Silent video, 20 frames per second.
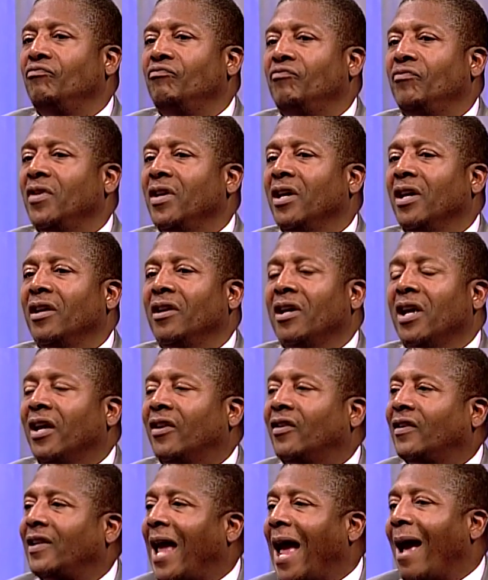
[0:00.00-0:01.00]
the
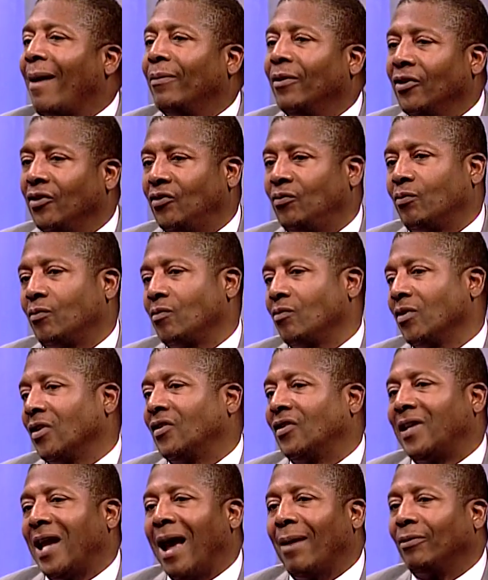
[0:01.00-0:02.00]
established
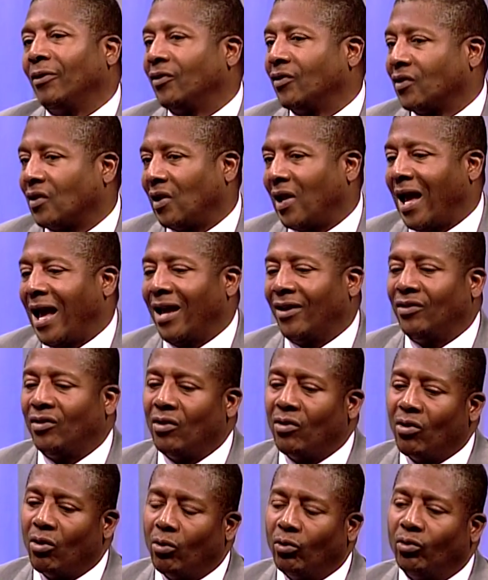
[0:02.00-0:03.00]

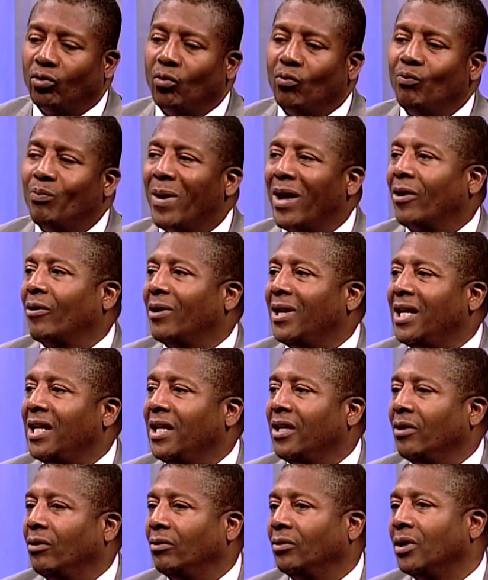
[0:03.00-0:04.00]
classes, those who are better
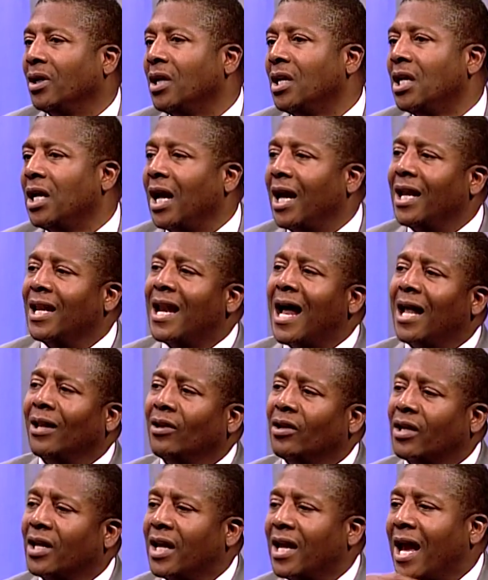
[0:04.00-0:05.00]
healed, and not
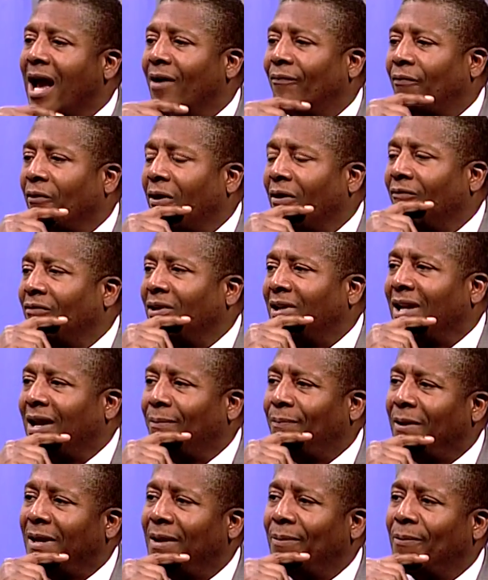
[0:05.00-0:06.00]
looking out for everyday
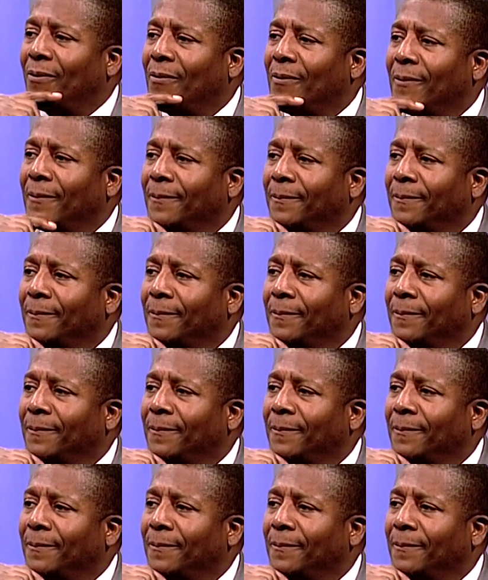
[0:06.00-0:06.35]
people.